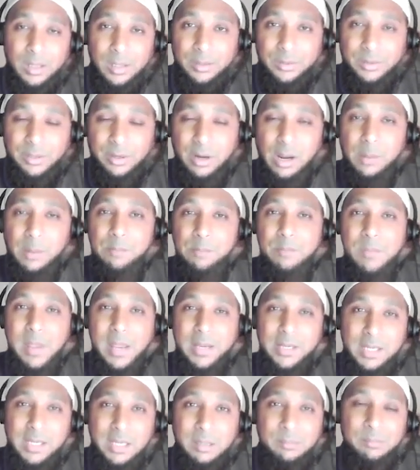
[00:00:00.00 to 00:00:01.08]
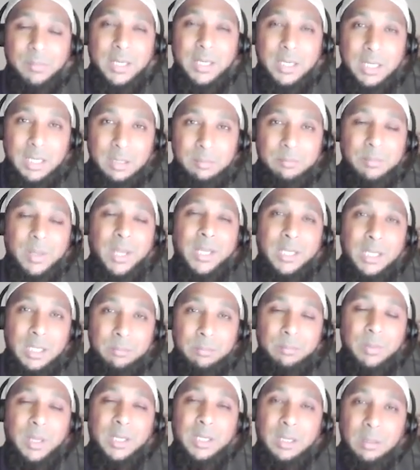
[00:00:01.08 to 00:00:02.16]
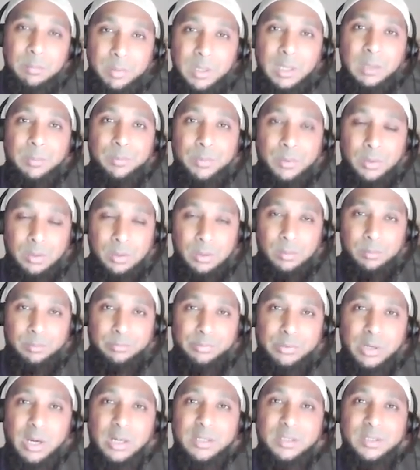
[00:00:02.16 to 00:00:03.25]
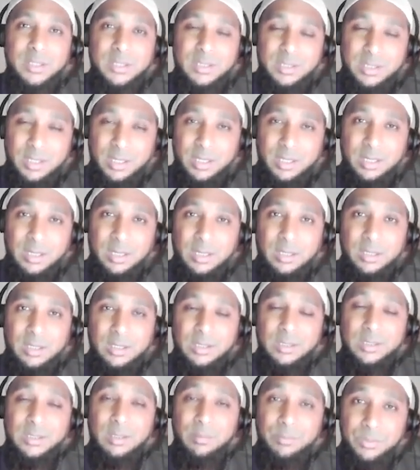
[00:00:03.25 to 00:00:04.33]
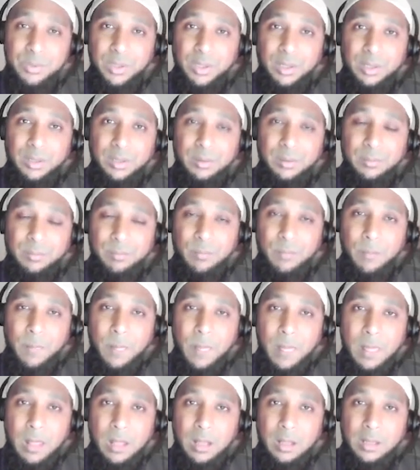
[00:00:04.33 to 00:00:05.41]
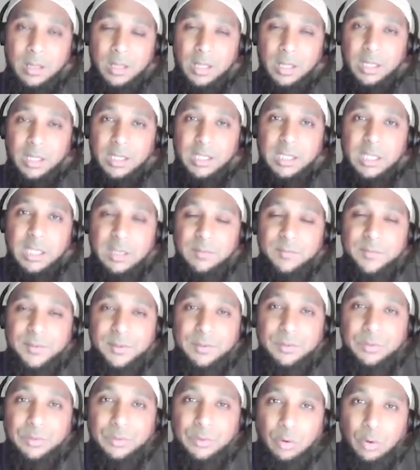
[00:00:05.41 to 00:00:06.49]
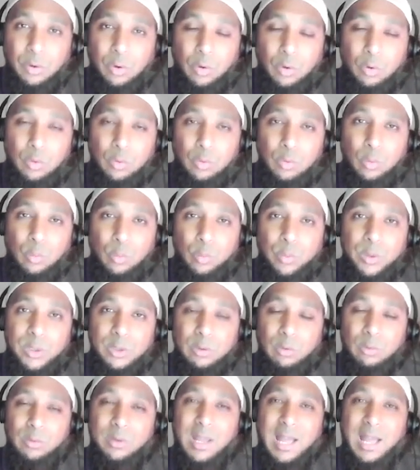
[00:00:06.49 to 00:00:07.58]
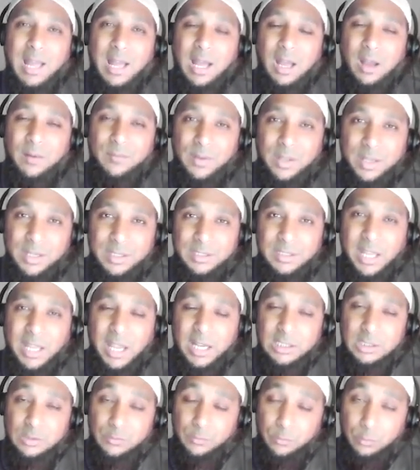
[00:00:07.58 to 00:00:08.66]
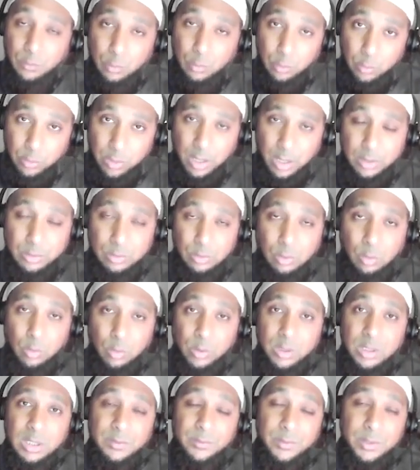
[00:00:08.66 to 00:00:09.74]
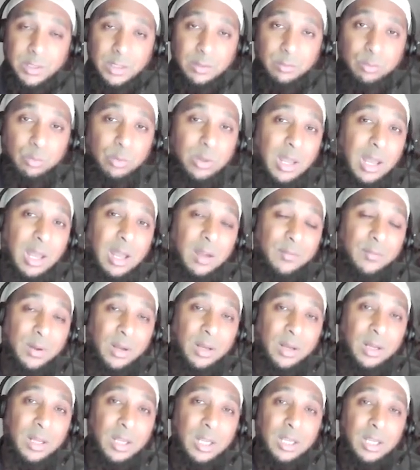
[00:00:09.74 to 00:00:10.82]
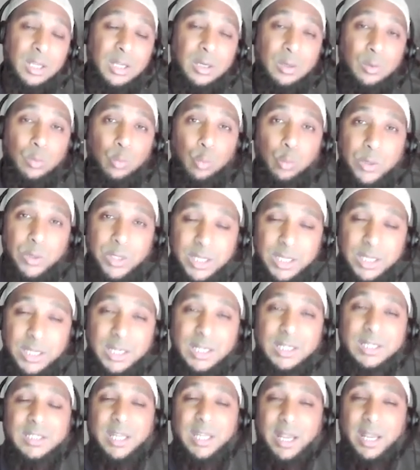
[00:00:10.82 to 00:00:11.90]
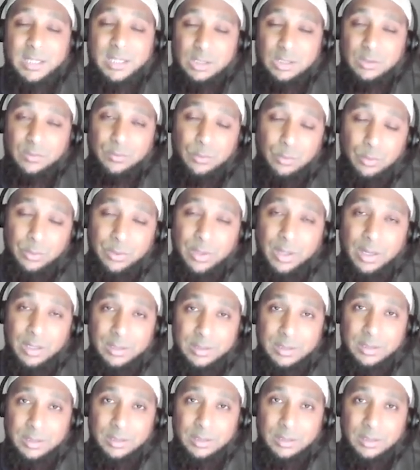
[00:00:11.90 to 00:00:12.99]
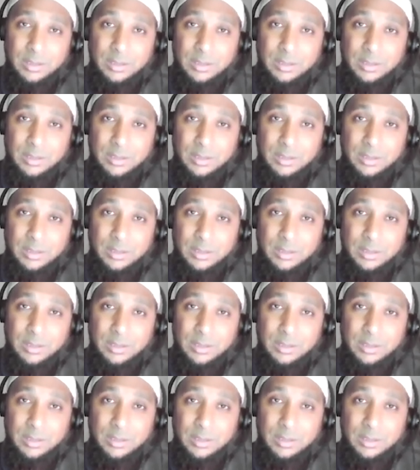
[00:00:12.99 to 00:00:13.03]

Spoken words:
there are many people practicing something, even though we don't have a text for that, or even if we have a weak text for that,